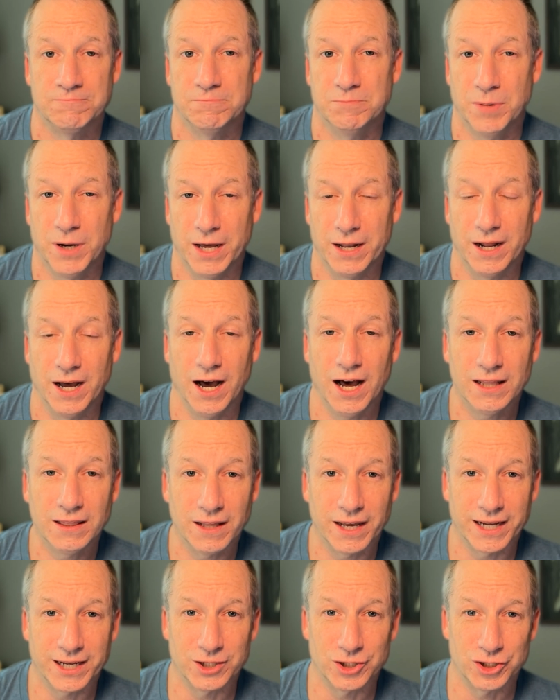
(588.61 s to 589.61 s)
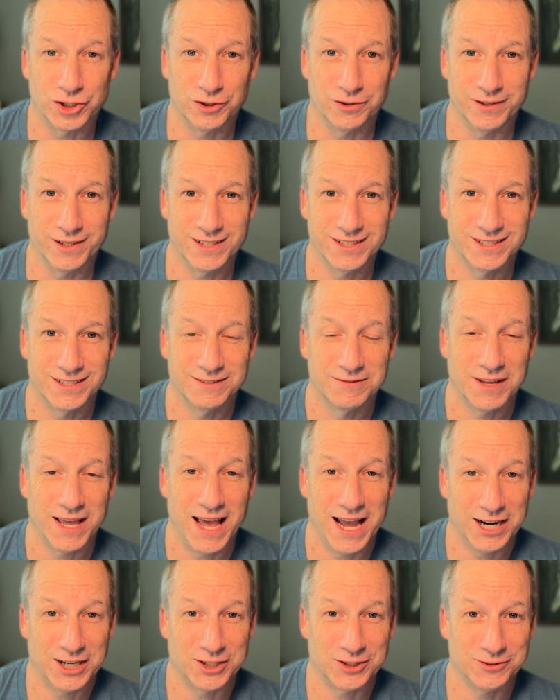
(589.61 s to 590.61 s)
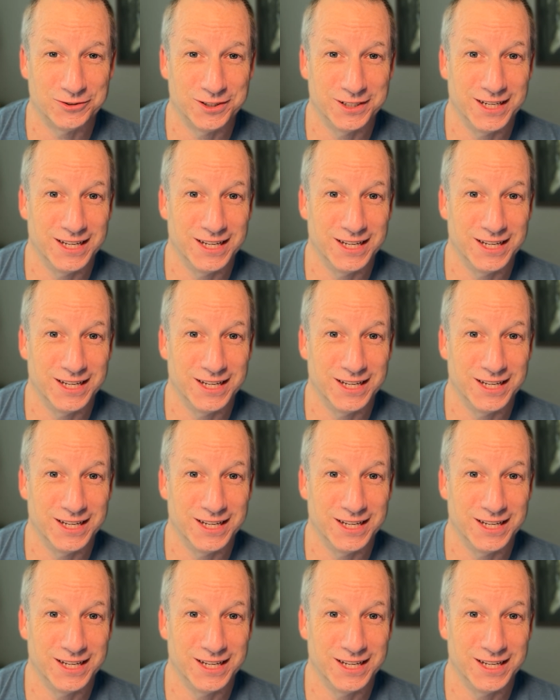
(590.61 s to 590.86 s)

But unlike insurance, actually